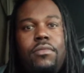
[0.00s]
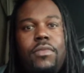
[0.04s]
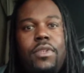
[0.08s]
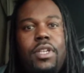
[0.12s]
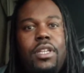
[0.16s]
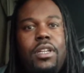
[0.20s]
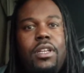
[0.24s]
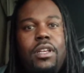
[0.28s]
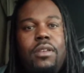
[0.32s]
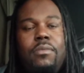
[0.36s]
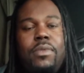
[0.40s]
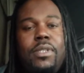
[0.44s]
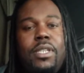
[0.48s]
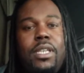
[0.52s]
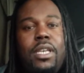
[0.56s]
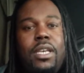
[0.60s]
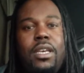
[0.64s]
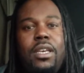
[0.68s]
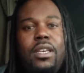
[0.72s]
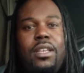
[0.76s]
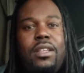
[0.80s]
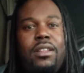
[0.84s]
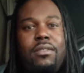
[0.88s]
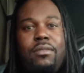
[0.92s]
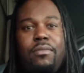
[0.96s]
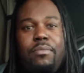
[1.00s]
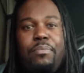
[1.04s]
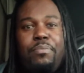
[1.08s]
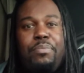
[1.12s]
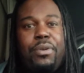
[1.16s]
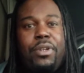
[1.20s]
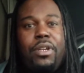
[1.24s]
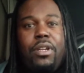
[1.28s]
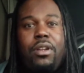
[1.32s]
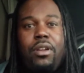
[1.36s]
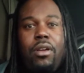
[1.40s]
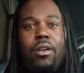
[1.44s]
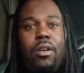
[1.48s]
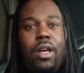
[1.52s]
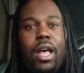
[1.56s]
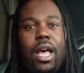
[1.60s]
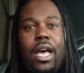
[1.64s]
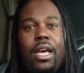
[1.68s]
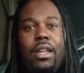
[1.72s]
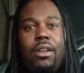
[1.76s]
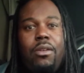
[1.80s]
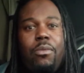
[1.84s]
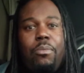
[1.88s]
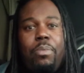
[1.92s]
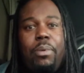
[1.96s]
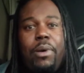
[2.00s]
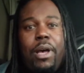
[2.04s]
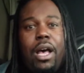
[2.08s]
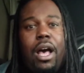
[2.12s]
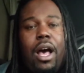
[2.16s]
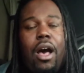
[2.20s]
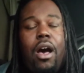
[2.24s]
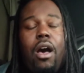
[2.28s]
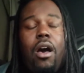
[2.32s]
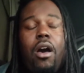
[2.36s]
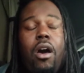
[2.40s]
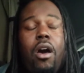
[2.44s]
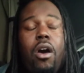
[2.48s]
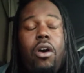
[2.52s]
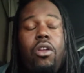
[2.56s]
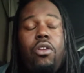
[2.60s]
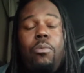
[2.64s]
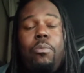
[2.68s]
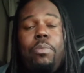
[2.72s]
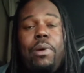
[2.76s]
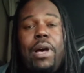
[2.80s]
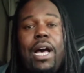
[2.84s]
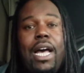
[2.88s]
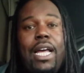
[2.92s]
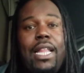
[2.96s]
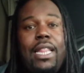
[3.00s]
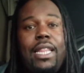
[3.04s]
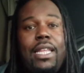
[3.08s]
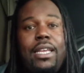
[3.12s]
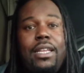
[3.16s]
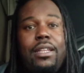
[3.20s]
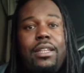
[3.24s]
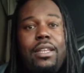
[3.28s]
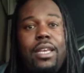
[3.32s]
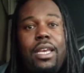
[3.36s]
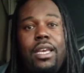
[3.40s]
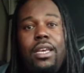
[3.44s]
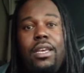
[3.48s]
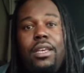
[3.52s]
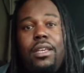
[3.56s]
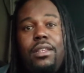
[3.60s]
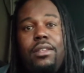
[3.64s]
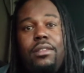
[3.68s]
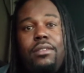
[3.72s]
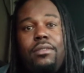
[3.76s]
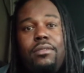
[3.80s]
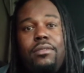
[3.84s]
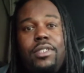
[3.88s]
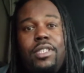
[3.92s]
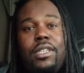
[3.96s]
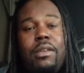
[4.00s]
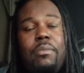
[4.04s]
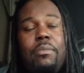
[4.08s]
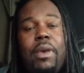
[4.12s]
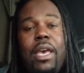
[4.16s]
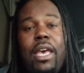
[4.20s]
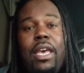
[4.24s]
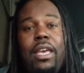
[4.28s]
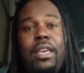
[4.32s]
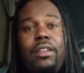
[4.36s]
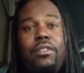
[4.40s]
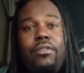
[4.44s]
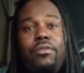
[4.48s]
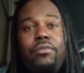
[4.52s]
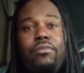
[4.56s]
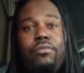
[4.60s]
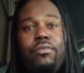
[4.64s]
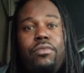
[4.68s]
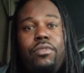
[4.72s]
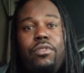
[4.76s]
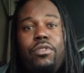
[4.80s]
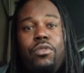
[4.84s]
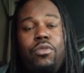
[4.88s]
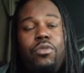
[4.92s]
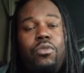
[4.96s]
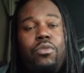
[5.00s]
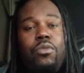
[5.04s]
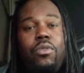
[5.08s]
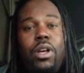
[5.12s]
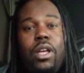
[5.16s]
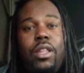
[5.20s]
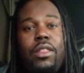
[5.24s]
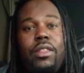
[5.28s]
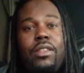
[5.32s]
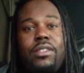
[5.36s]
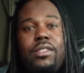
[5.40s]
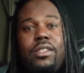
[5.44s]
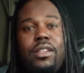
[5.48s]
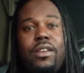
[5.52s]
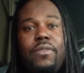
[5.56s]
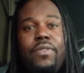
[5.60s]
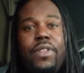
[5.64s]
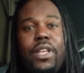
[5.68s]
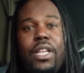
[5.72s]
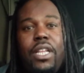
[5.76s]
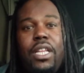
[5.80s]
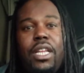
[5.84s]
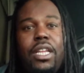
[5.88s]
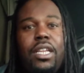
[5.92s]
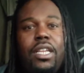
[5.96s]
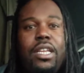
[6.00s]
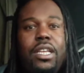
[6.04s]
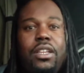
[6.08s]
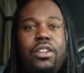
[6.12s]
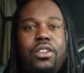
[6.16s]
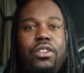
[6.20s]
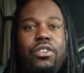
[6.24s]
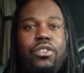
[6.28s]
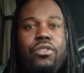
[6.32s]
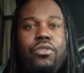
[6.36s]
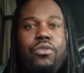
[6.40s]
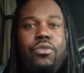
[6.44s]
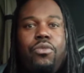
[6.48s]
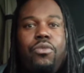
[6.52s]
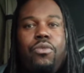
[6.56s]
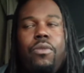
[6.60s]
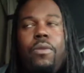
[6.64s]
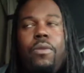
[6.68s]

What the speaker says: you know what I'm saying, put it on autopilot and sit back and do other stuff that they need to do.